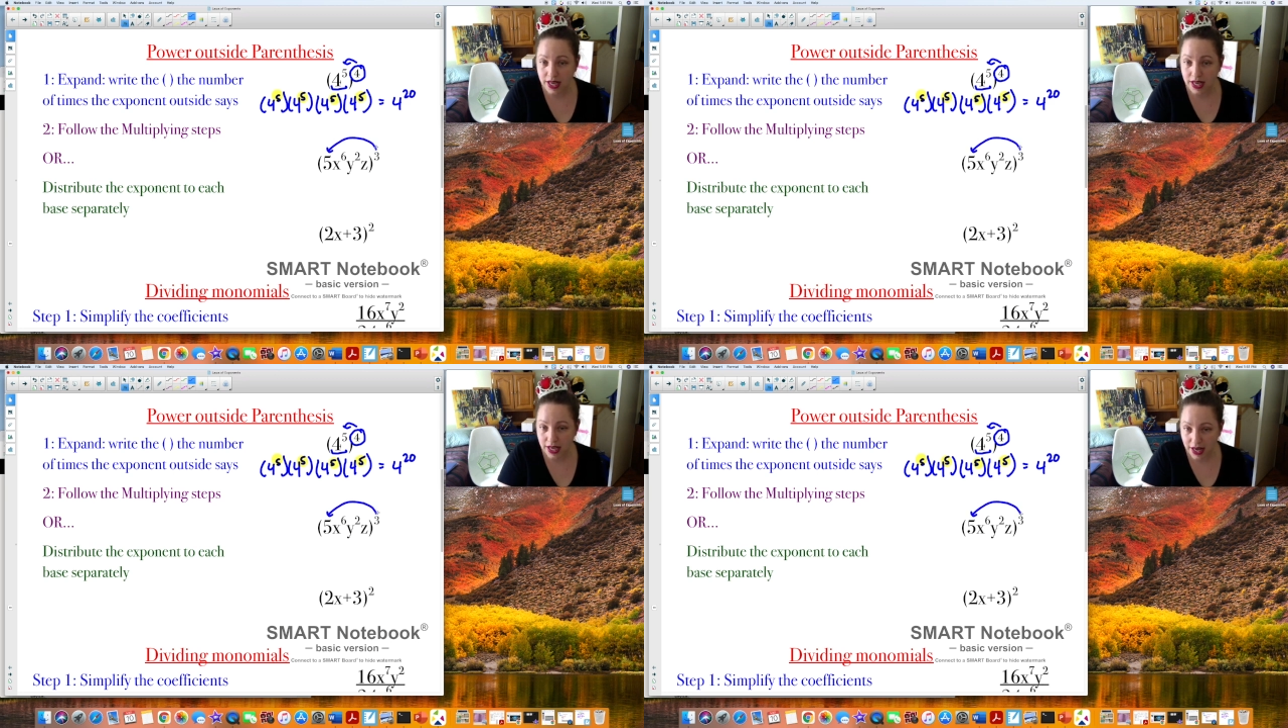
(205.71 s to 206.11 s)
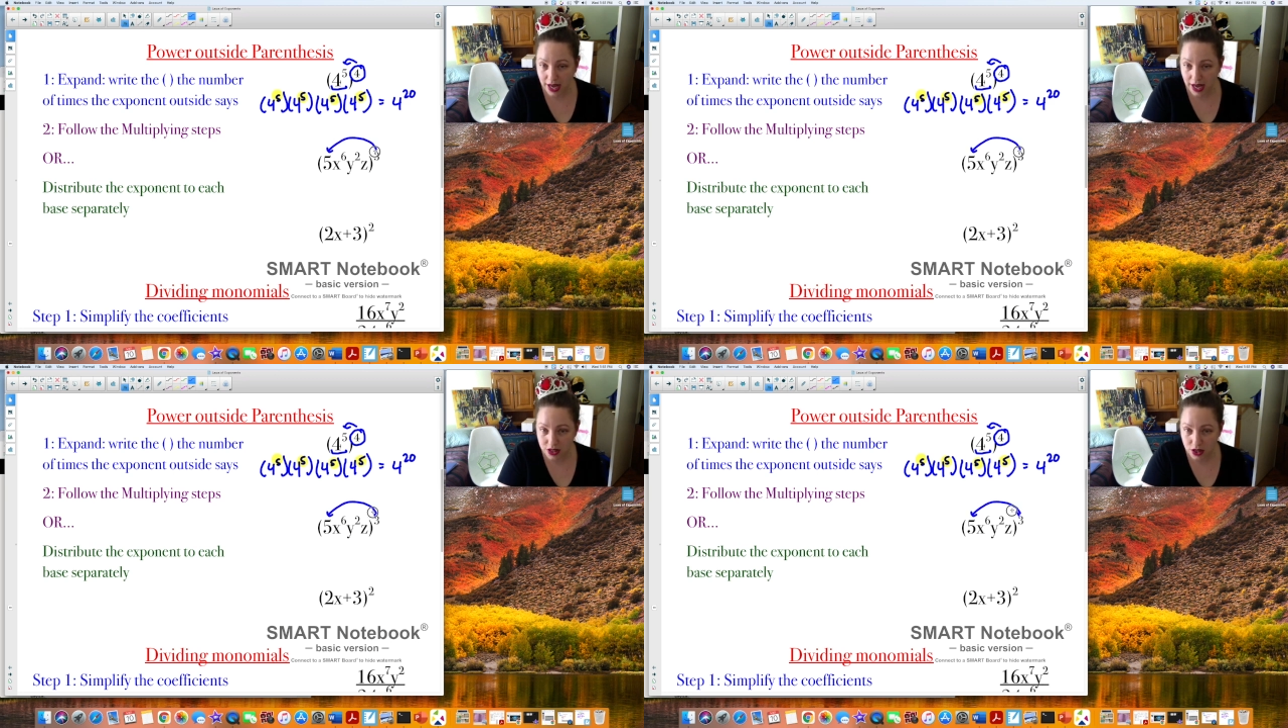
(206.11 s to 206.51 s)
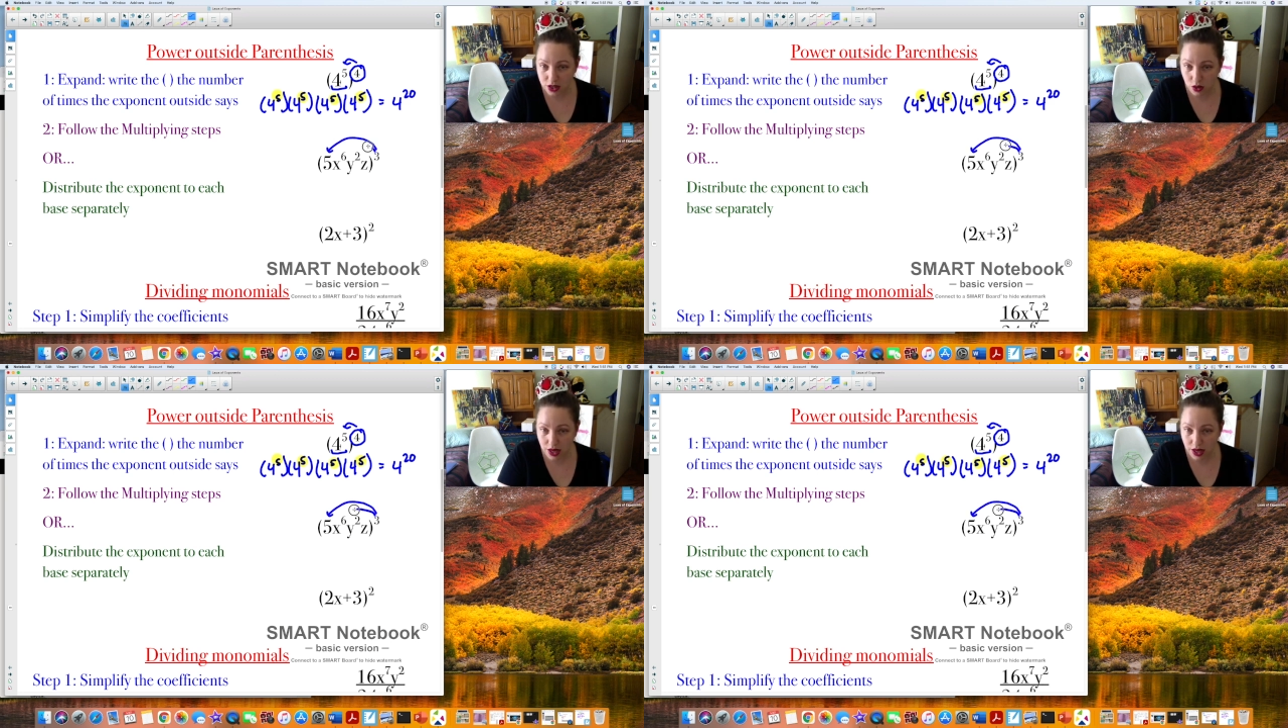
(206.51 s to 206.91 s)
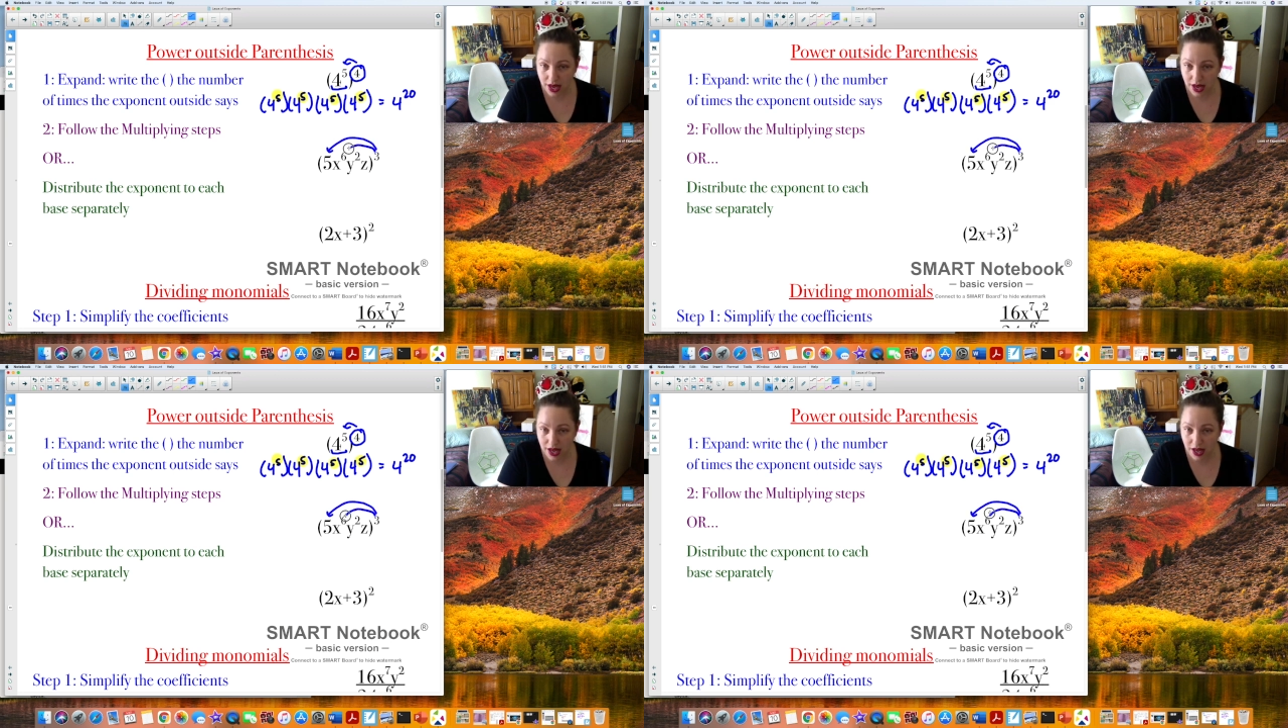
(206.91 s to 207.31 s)
it has to go to
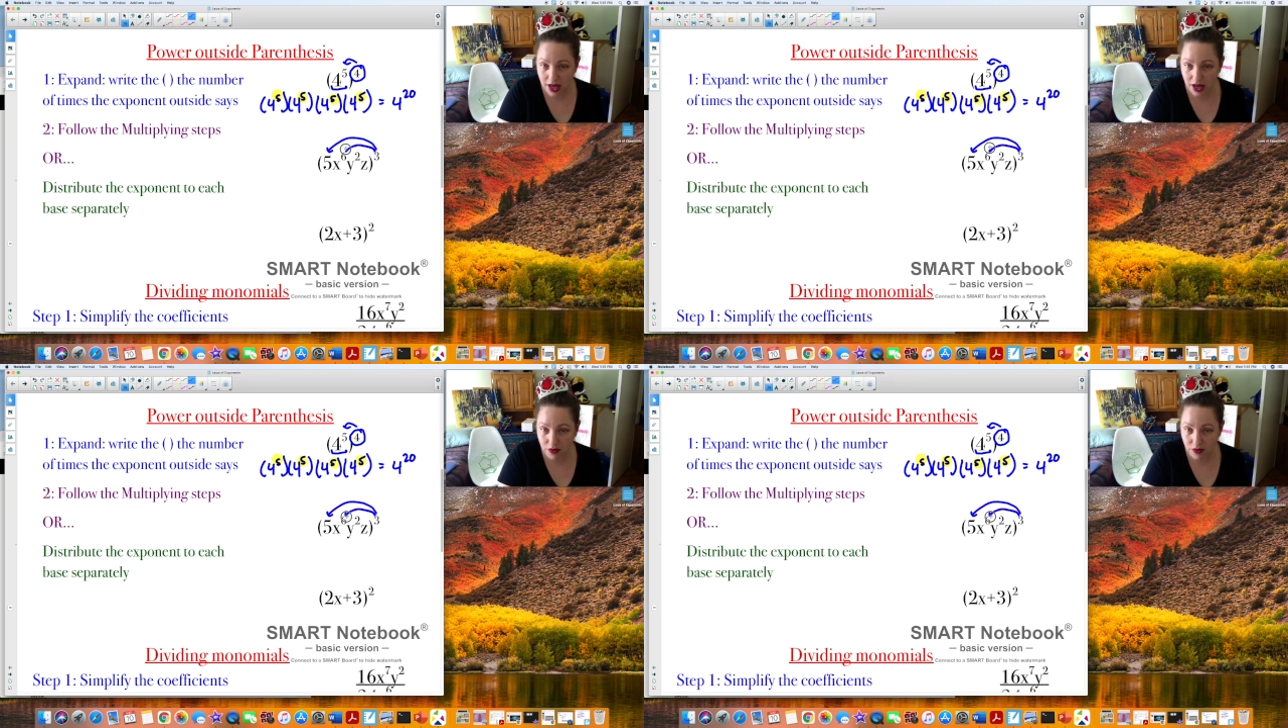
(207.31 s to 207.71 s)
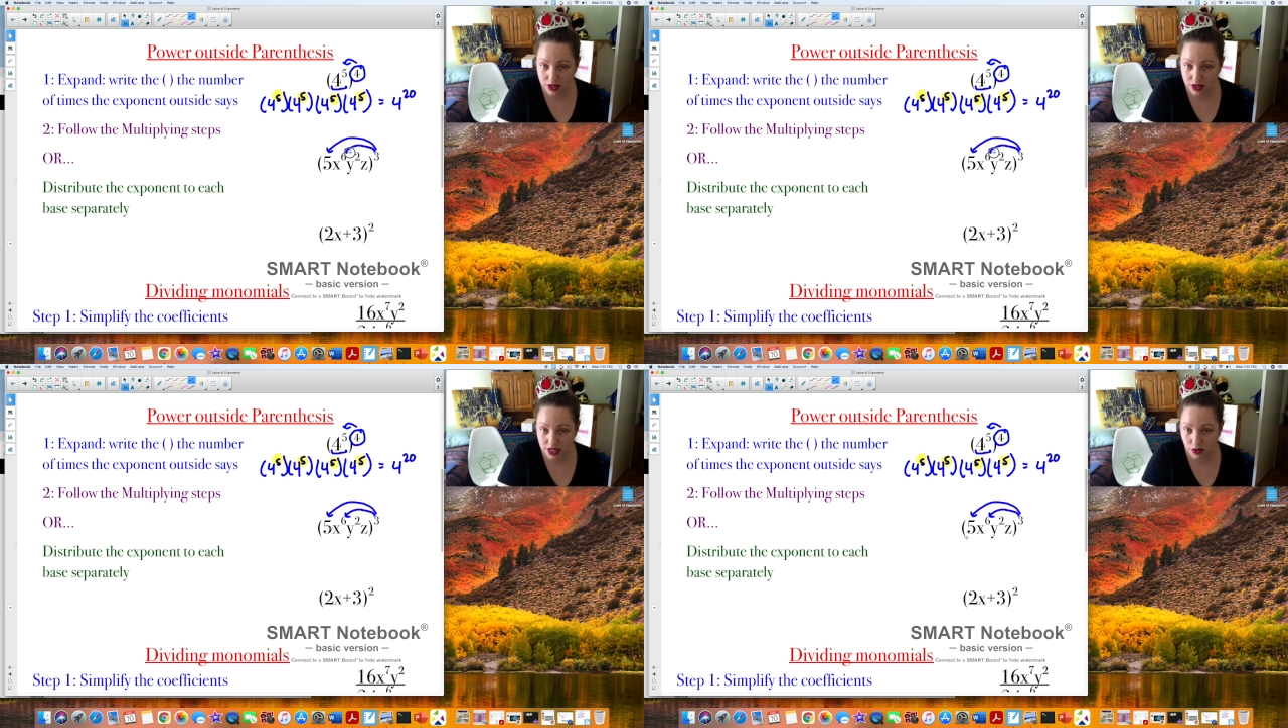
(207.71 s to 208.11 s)
every single